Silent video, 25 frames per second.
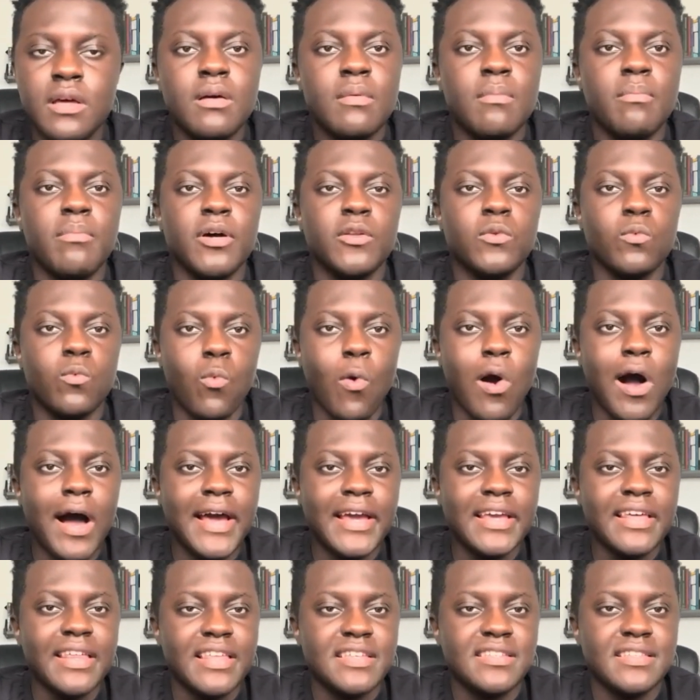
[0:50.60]
But
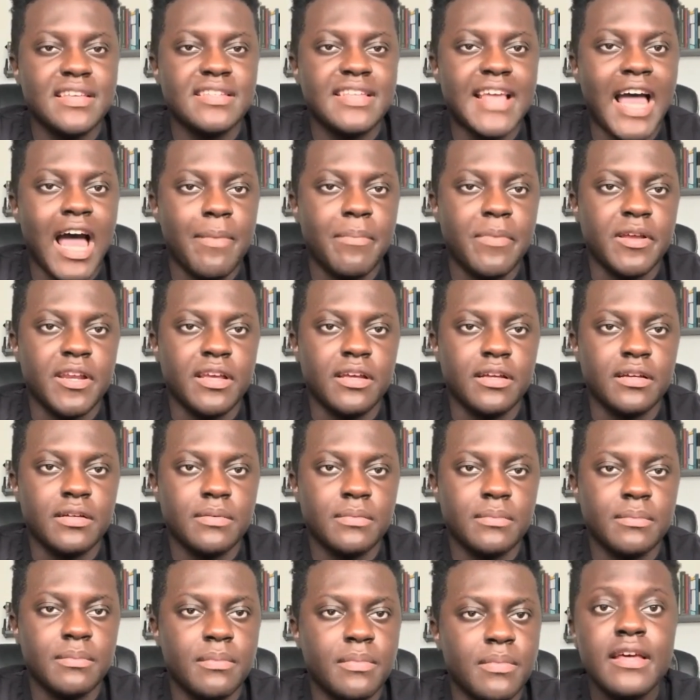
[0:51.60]
why is this happening?
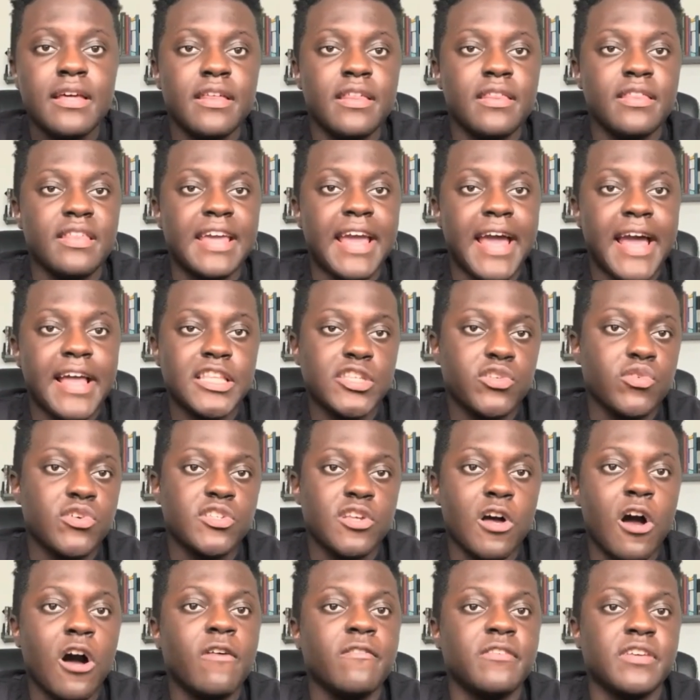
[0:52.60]
The answer is
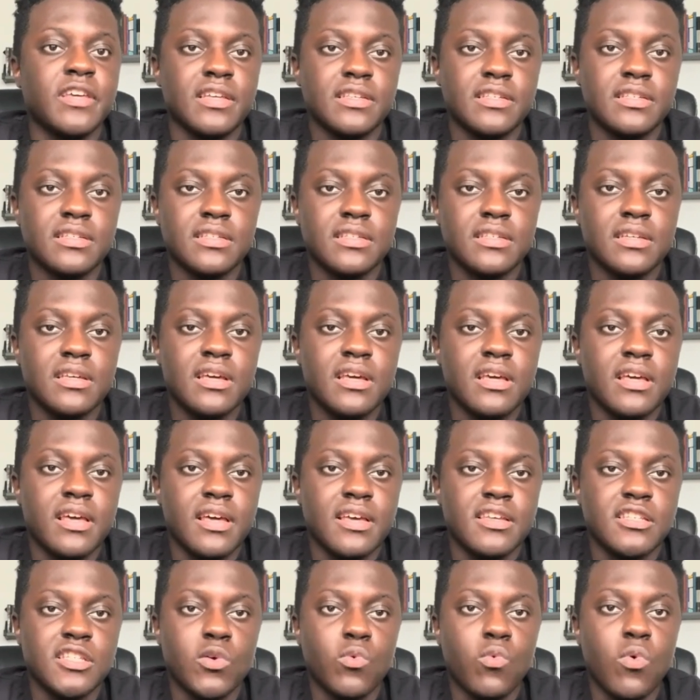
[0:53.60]
obvious.
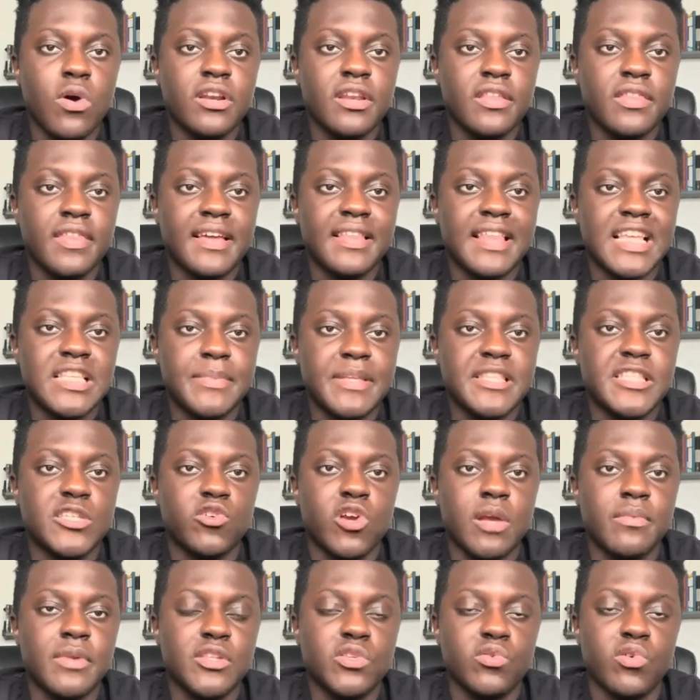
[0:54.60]
It's the one thing that's been
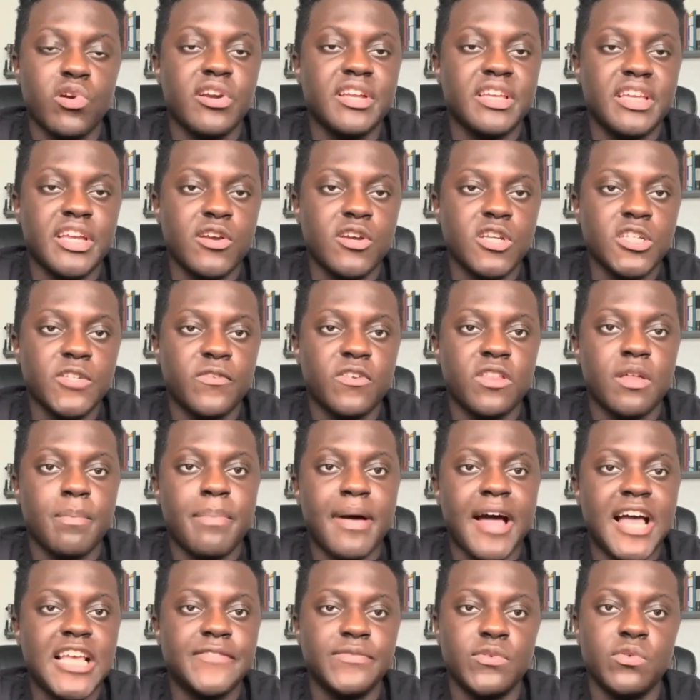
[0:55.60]
screamed into our ears for the
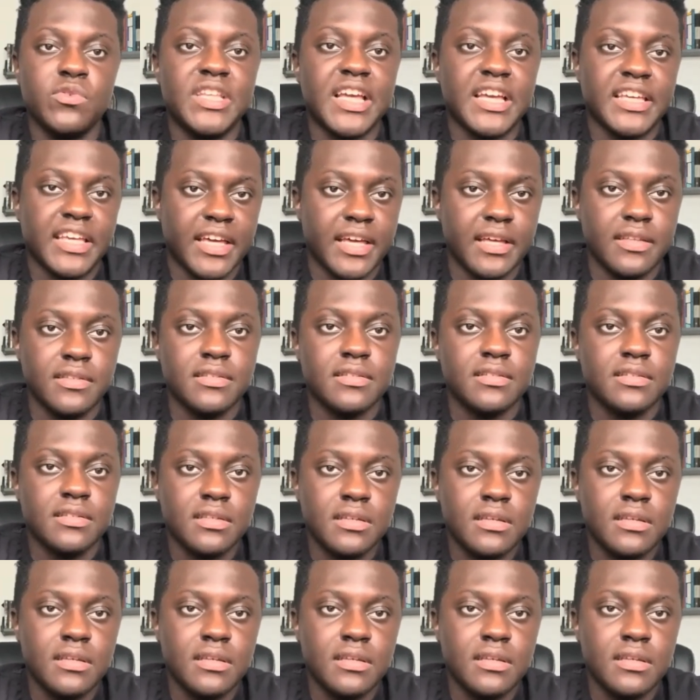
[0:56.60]
past few decades.